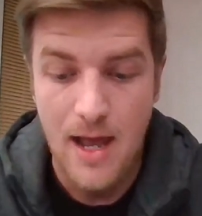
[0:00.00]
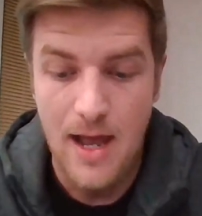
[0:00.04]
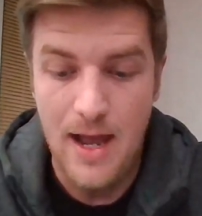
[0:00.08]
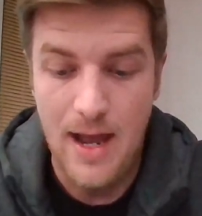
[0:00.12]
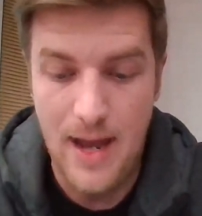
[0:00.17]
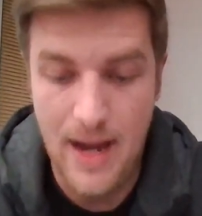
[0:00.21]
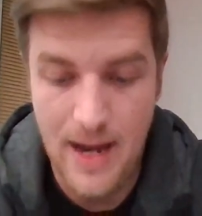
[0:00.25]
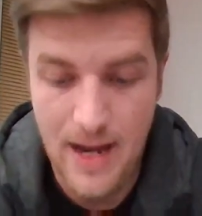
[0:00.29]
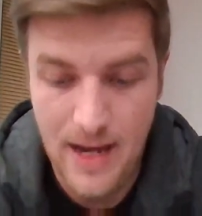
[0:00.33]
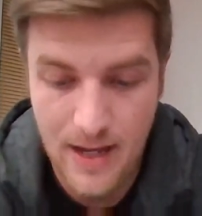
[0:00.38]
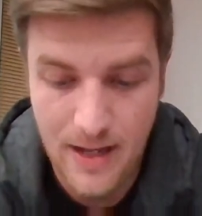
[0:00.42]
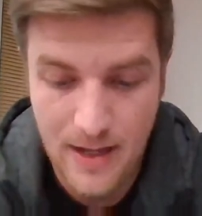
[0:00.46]

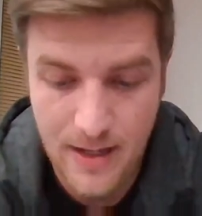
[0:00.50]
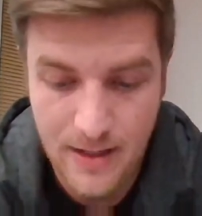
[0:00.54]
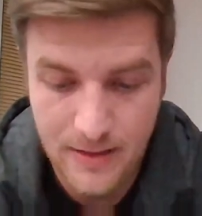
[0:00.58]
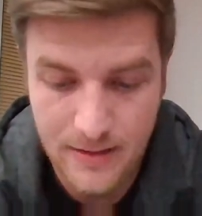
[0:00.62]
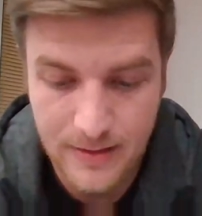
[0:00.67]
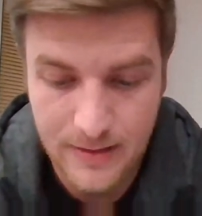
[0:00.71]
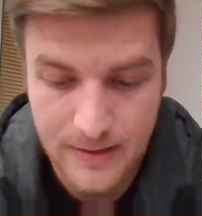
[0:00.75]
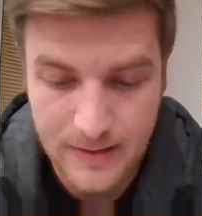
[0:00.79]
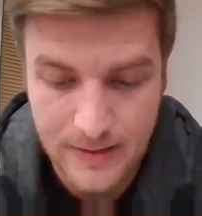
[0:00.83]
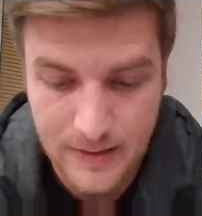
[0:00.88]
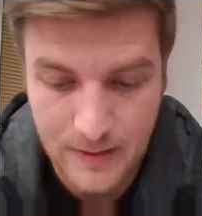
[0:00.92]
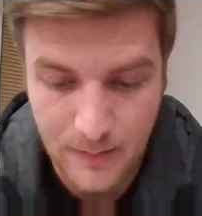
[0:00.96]

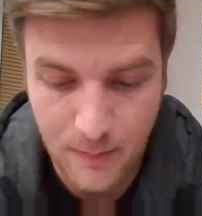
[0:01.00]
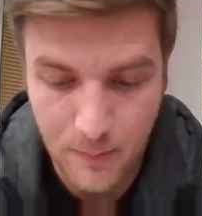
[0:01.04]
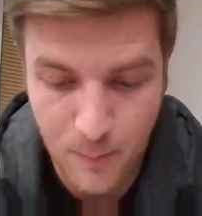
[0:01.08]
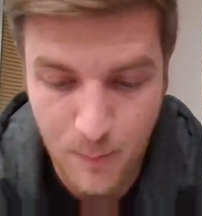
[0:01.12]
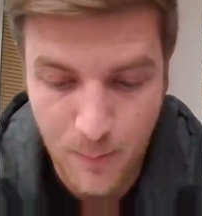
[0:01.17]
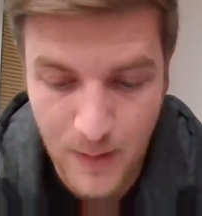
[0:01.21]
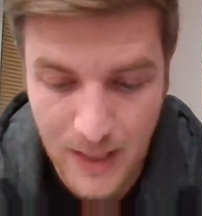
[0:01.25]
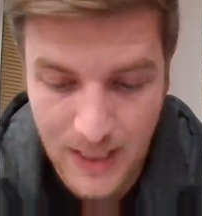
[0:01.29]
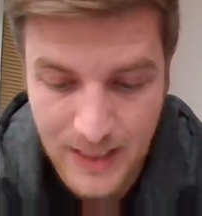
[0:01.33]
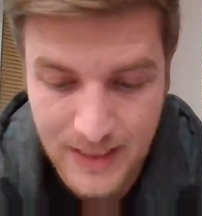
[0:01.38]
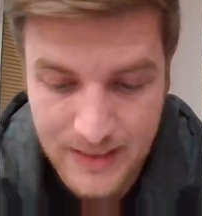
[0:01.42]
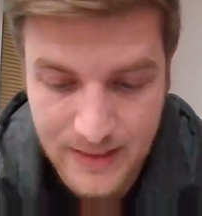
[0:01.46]
and
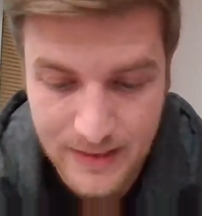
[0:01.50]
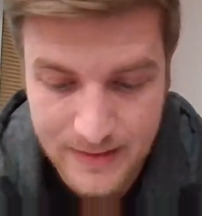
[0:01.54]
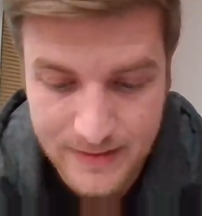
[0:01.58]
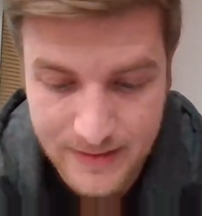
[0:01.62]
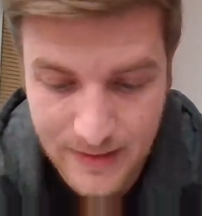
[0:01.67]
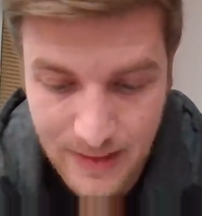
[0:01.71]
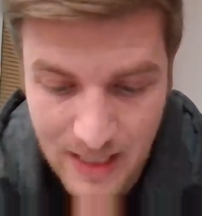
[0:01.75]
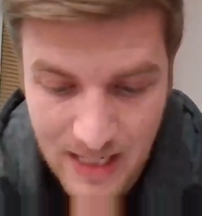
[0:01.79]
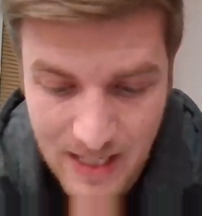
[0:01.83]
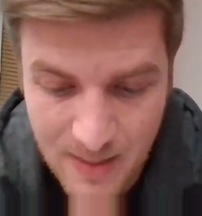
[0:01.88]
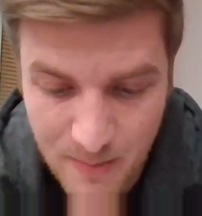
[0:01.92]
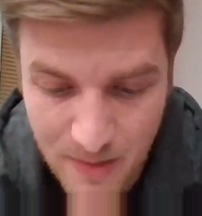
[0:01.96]
by the
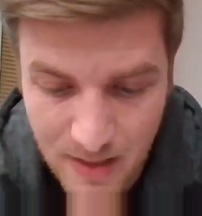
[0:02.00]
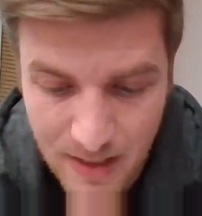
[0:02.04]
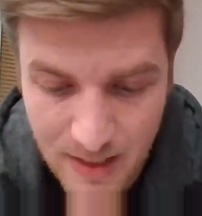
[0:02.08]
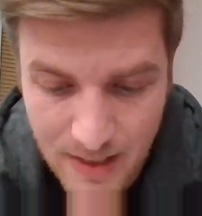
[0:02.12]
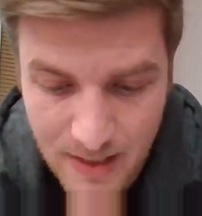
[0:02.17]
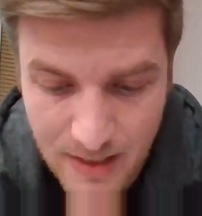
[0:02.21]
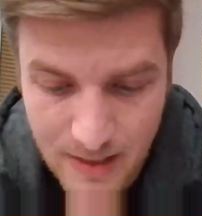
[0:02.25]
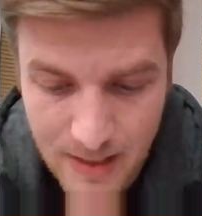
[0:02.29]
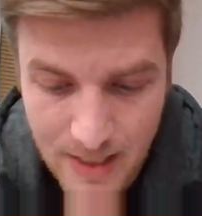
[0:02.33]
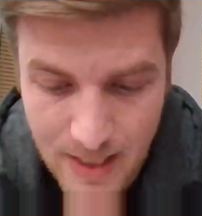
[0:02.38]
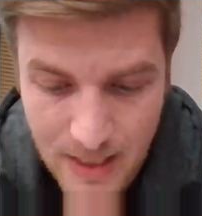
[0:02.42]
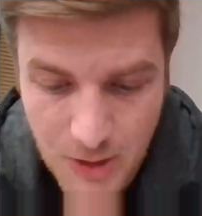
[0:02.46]
time
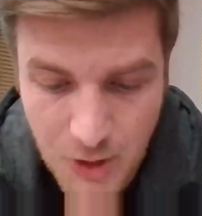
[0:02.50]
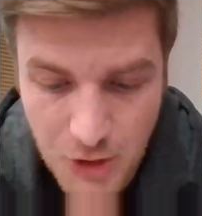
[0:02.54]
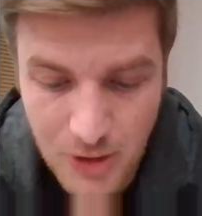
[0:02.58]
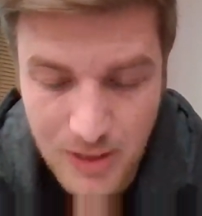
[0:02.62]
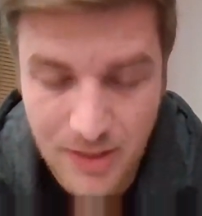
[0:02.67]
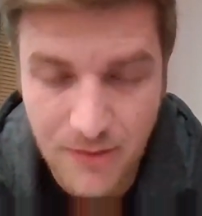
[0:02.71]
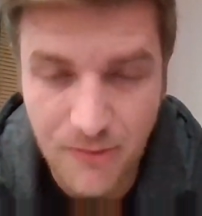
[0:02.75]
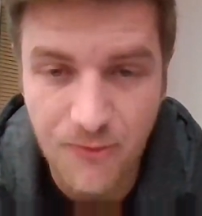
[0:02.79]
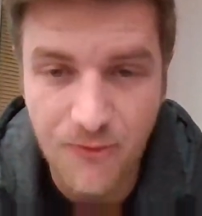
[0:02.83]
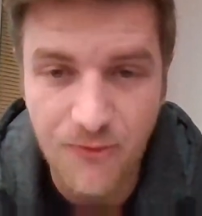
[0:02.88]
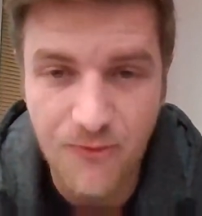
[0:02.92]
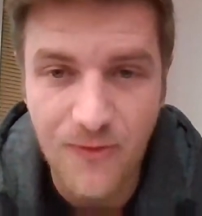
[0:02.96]
i
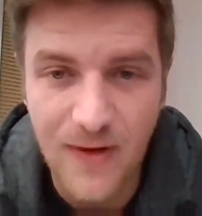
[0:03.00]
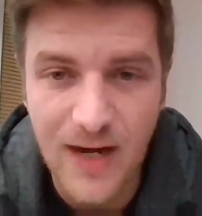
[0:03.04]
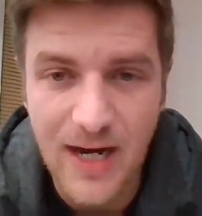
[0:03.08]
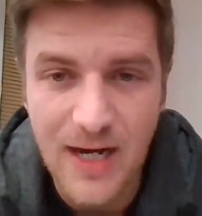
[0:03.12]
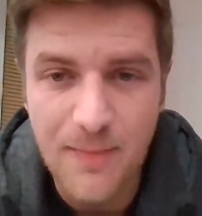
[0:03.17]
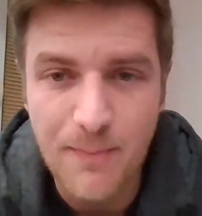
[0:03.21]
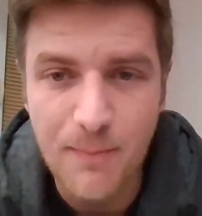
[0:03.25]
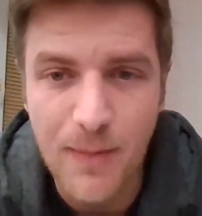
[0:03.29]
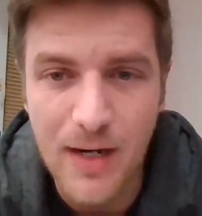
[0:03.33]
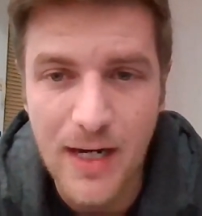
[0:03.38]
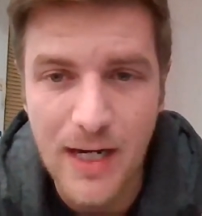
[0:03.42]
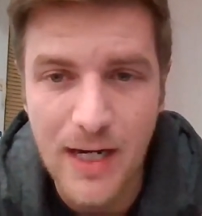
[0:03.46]
actually
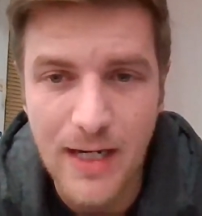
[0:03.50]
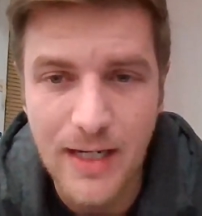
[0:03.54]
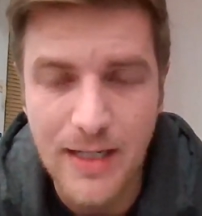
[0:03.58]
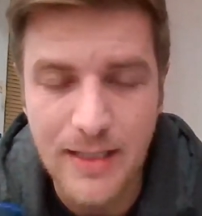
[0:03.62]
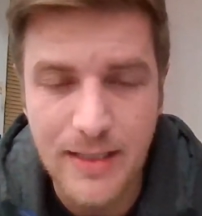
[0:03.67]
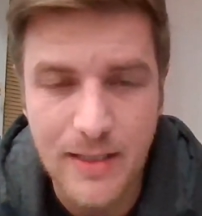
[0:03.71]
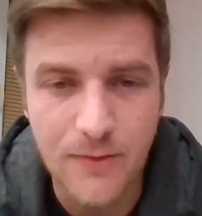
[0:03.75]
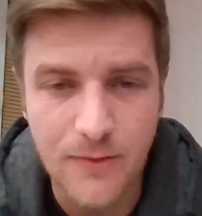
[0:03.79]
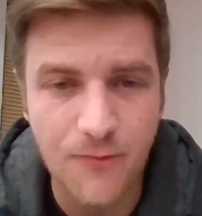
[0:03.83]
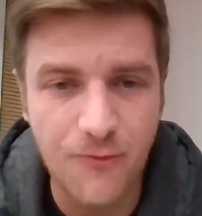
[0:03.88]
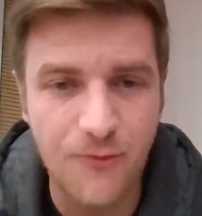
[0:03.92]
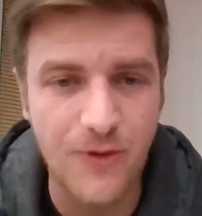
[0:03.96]
find
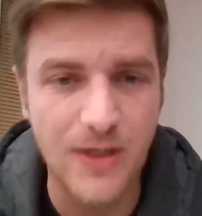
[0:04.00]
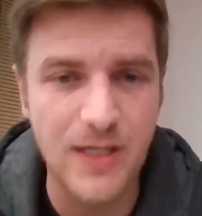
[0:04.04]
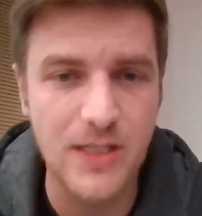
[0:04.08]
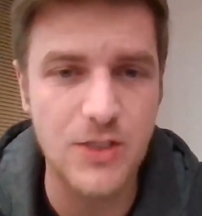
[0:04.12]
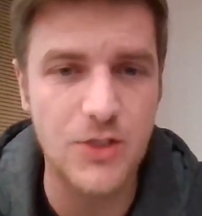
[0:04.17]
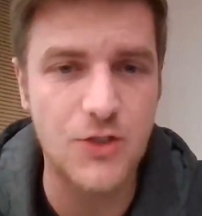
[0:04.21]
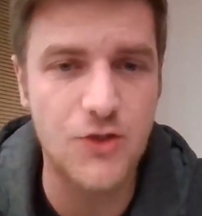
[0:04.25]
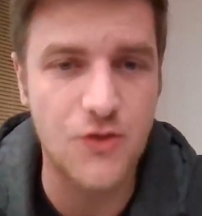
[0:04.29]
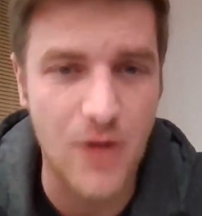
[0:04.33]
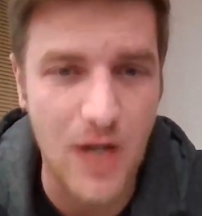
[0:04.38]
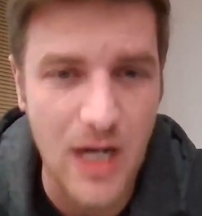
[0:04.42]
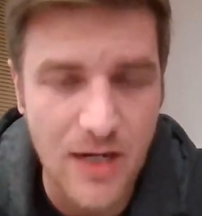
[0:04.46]
my
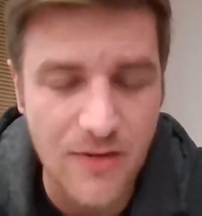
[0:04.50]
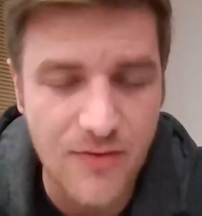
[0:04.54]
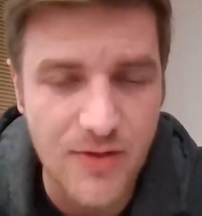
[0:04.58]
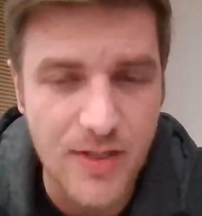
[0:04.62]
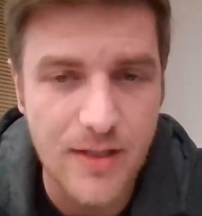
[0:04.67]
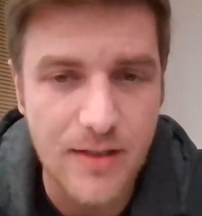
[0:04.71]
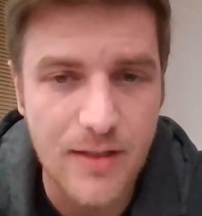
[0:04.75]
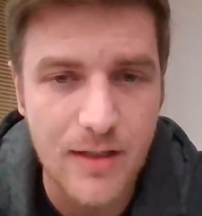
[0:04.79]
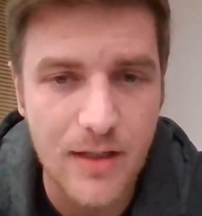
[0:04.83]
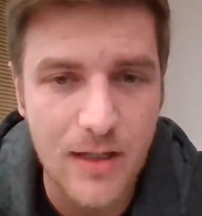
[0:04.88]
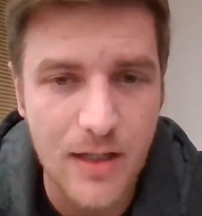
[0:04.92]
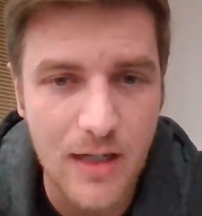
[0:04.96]
first
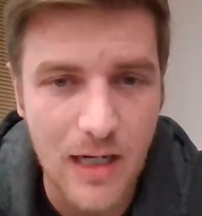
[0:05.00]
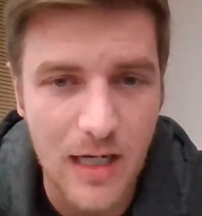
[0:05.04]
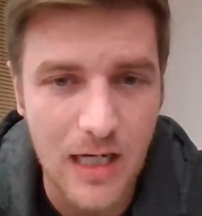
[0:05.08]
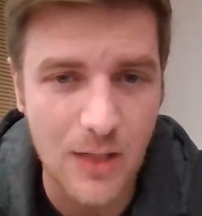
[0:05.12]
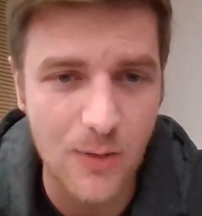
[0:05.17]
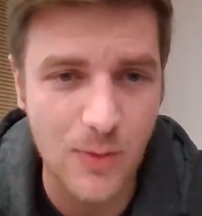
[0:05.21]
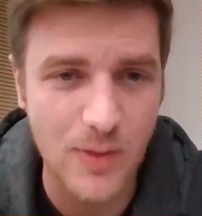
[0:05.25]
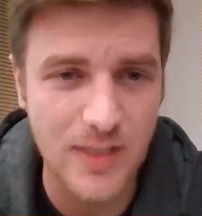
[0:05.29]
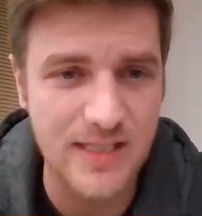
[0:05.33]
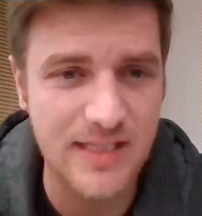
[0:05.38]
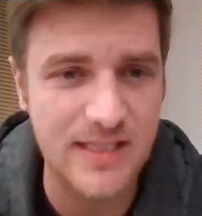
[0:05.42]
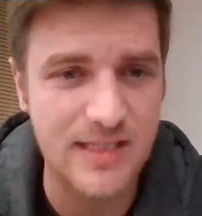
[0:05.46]
driver i
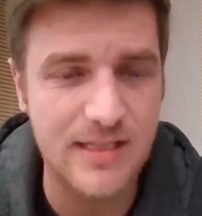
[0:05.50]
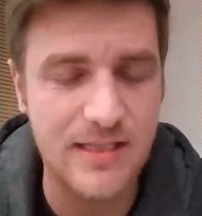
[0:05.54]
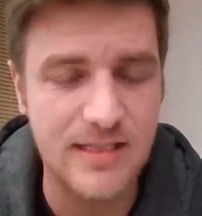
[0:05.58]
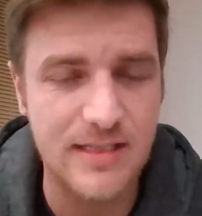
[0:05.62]
was